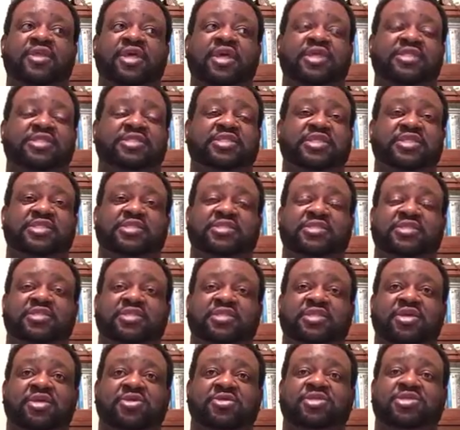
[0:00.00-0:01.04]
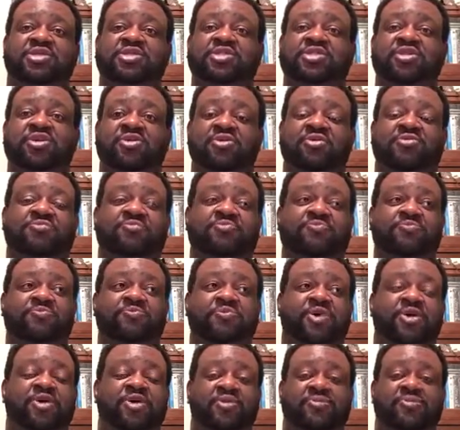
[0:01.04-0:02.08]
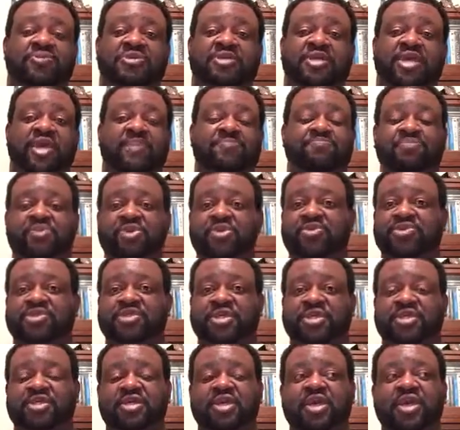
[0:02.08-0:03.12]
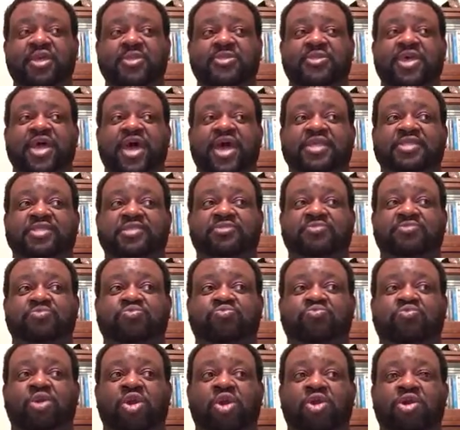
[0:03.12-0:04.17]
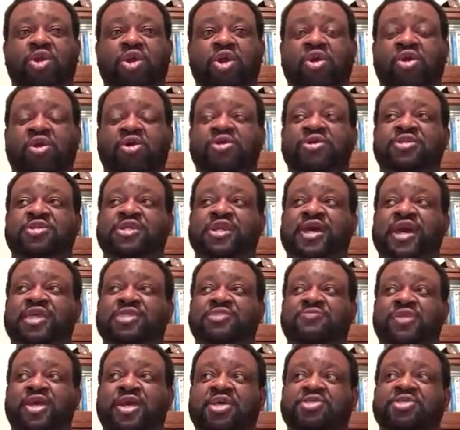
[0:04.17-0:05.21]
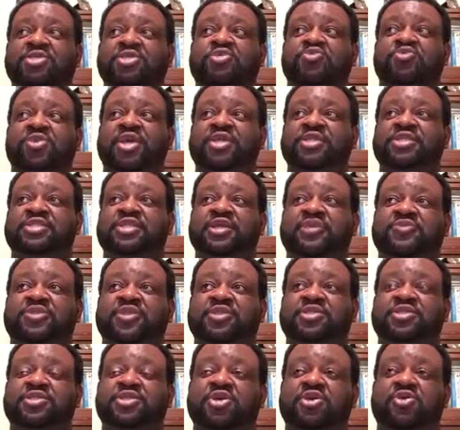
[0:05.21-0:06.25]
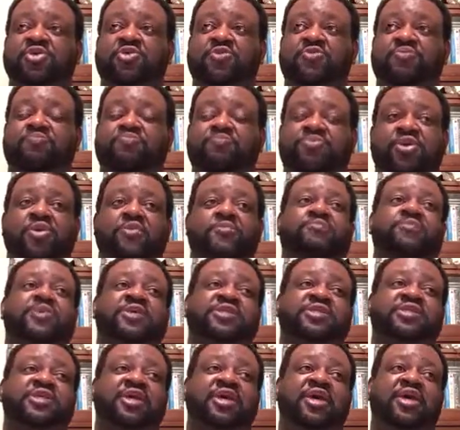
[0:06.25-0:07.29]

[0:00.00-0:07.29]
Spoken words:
It's just, there's a certain films and music that where the artist has managed to create something so perfect